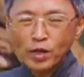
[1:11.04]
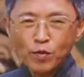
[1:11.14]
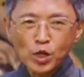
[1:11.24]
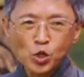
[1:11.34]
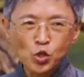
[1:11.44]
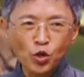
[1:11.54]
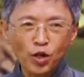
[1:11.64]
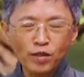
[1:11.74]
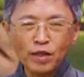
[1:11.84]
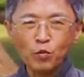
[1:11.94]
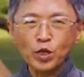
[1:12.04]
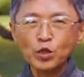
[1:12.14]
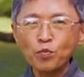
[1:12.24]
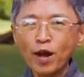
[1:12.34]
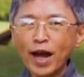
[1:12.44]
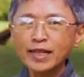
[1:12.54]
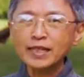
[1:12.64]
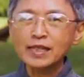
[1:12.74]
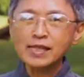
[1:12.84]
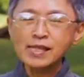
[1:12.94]
to make sure that when you
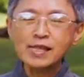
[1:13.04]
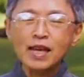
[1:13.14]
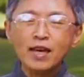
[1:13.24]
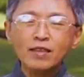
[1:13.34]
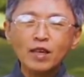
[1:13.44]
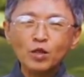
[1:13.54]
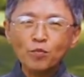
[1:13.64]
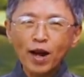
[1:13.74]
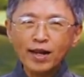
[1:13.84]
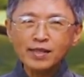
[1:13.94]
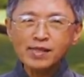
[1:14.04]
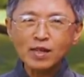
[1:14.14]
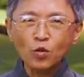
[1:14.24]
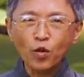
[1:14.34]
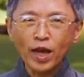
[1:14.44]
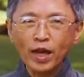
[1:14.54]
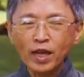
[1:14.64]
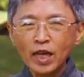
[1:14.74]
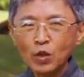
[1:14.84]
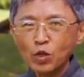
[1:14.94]
practice in a way
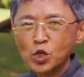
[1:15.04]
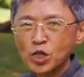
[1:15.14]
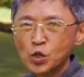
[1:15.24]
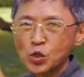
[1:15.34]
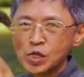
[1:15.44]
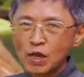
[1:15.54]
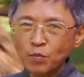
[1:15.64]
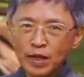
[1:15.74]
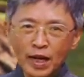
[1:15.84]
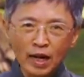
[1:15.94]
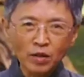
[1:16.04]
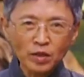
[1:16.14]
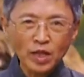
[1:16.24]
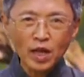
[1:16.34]
in which as you're stepping out,